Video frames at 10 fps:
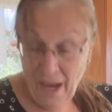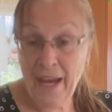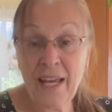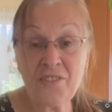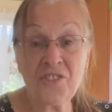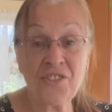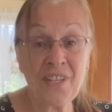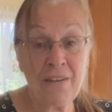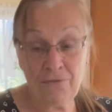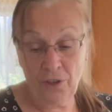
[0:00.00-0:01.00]
I had
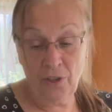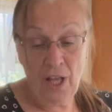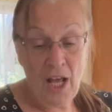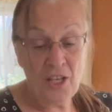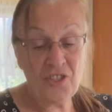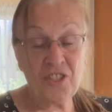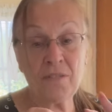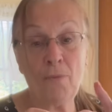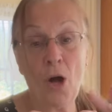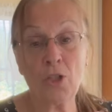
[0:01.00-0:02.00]
several
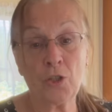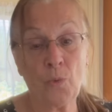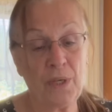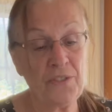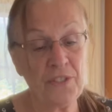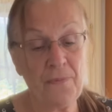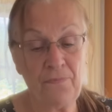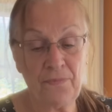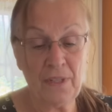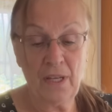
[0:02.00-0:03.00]
smaller ones
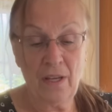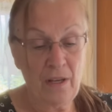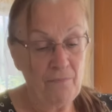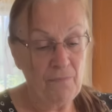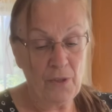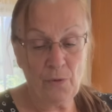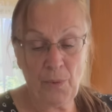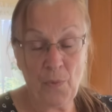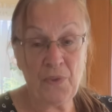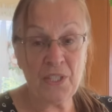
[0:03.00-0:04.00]
that were
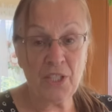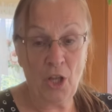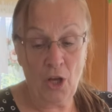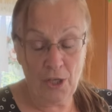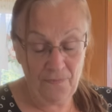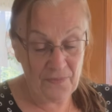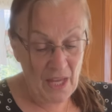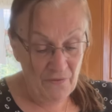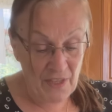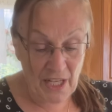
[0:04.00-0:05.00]
about this long
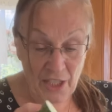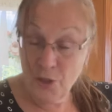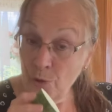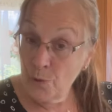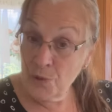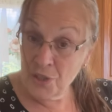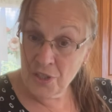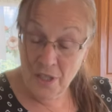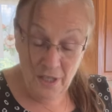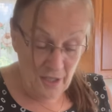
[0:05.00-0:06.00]
that I
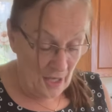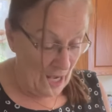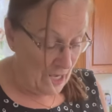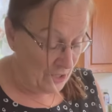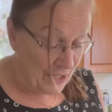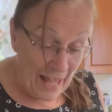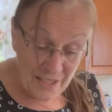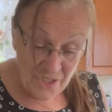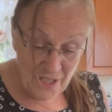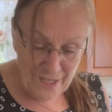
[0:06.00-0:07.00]
used
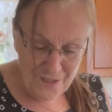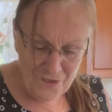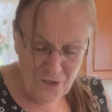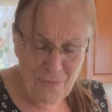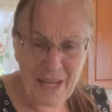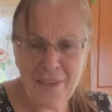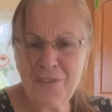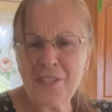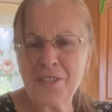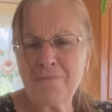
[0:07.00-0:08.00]
last night to make
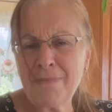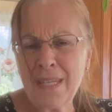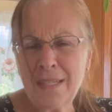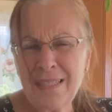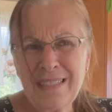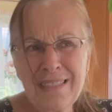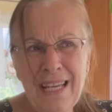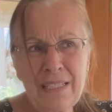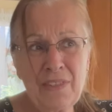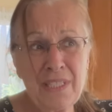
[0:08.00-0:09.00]
this
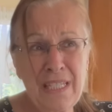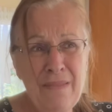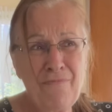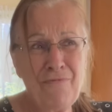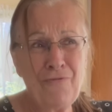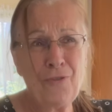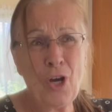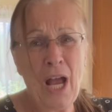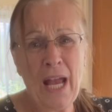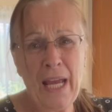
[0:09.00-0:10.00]
kind of a deep
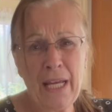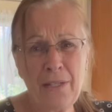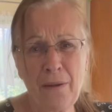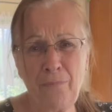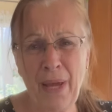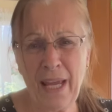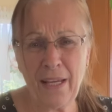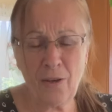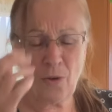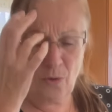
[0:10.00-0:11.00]
fried
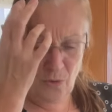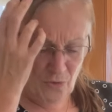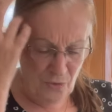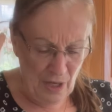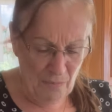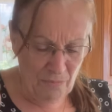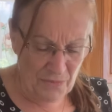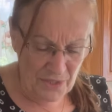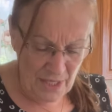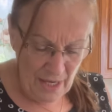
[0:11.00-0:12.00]
panko
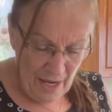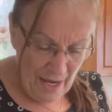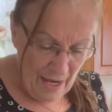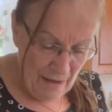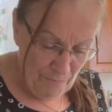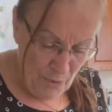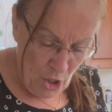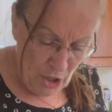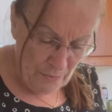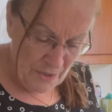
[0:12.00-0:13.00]
crumbs and
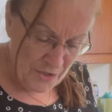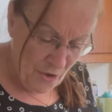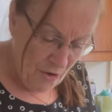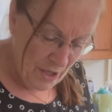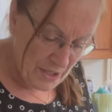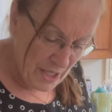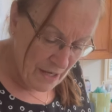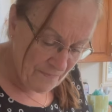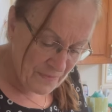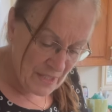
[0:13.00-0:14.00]
Parmesan
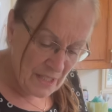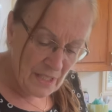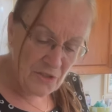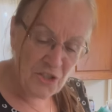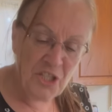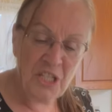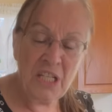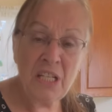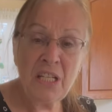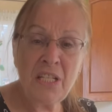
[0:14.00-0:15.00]

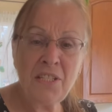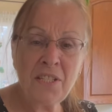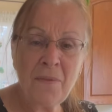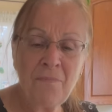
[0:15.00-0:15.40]
cheese,